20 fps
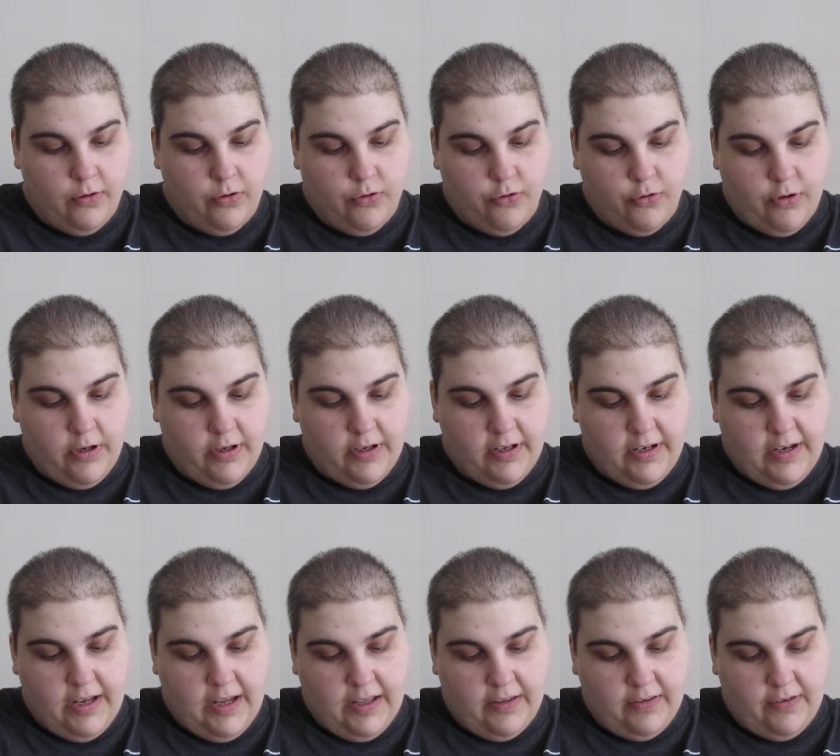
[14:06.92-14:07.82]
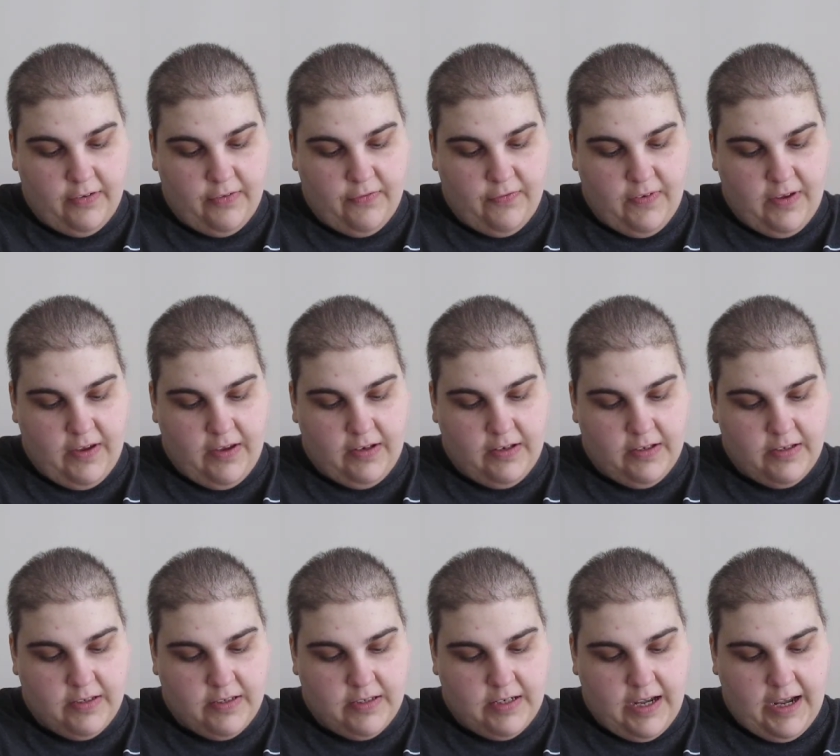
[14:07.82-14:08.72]
Drunken Elephant
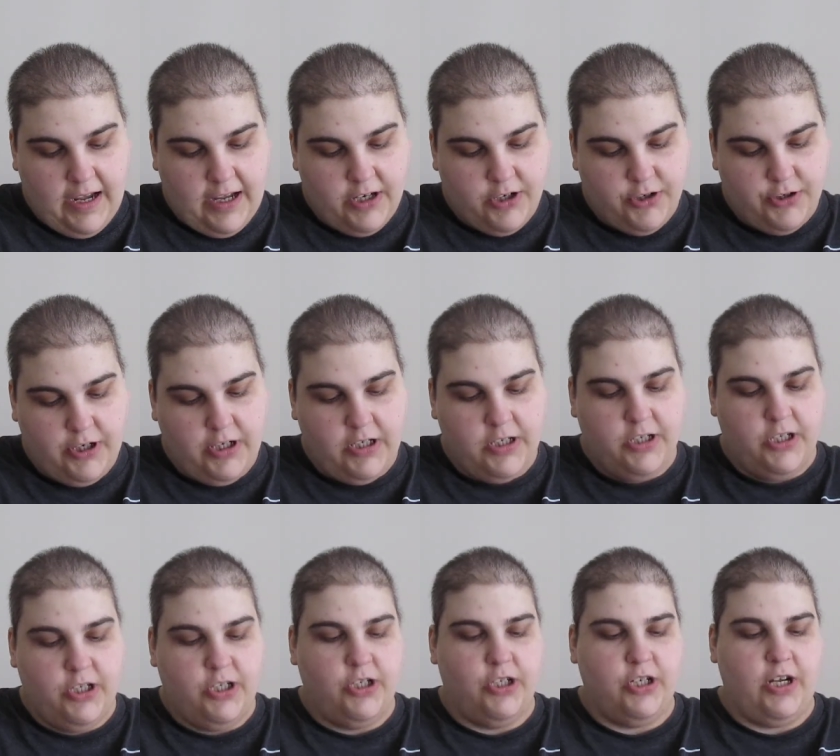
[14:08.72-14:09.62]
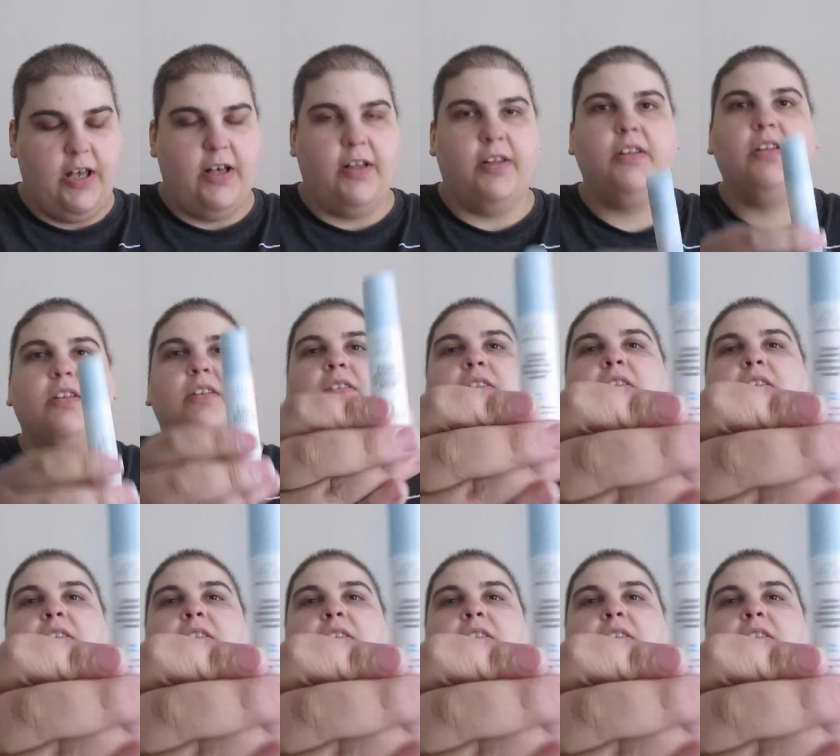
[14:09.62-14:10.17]
Hydration Gel.